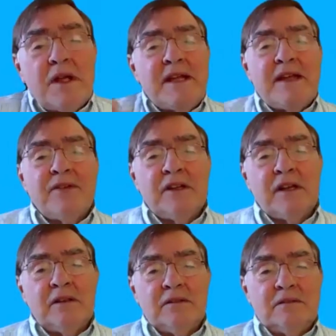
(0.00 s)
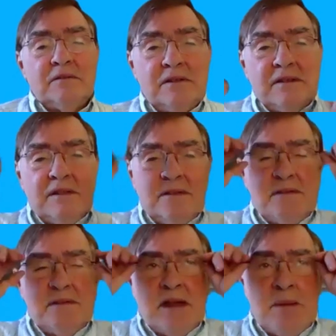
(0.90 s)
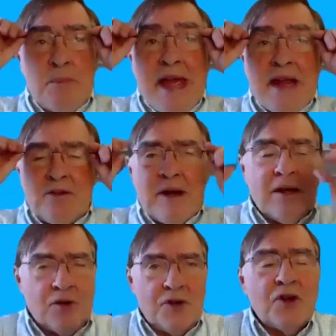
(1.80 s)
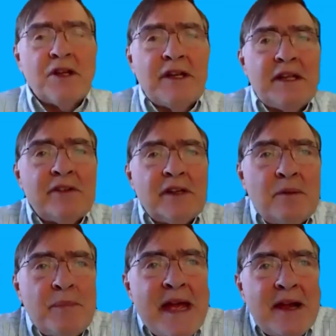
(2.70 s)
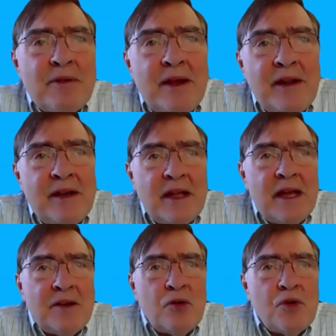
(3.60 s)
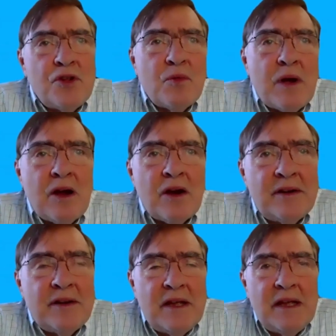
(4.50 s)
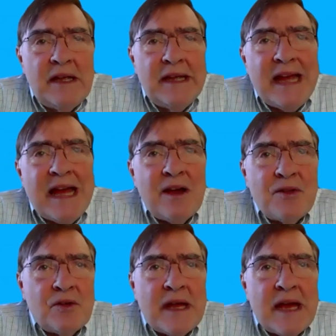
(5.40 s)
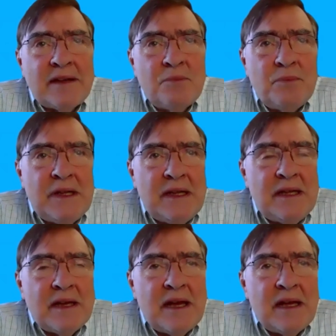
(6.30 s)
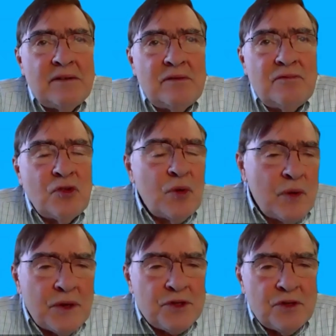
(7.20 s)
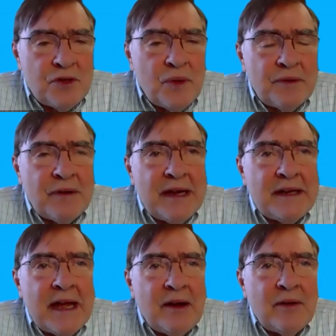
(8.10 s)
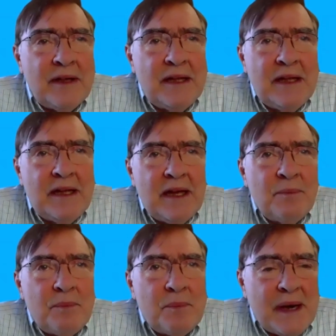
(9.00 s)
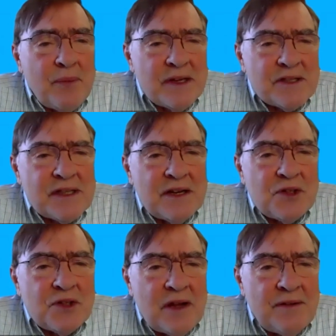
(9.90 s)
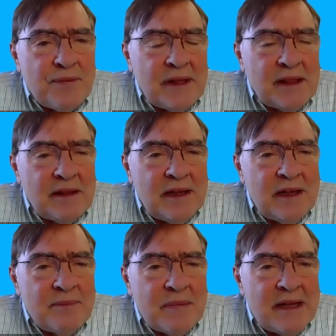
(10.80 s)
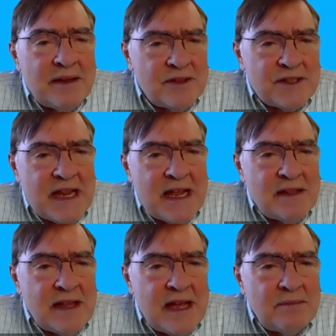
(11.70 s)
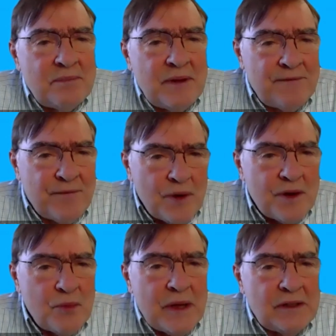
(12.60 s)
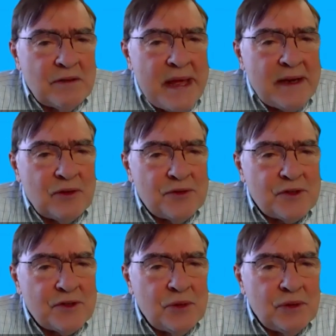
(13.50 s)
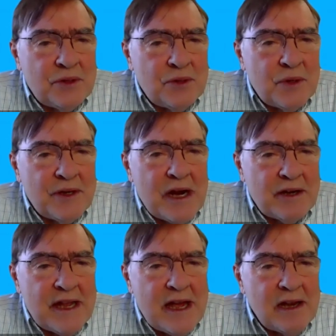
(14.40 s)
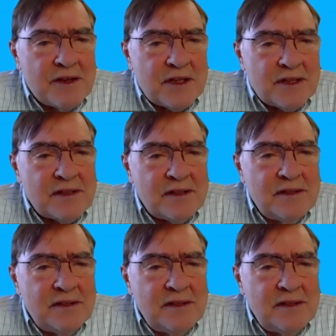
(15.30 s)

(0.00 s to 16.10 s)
going to give a little uh, background, or you're going to give a little background on, on who you are and and how you got to be uh, doing what you're doing right now. Um, but I want to start you off with um, I understand that before you went to medical school, you were an archaeologist.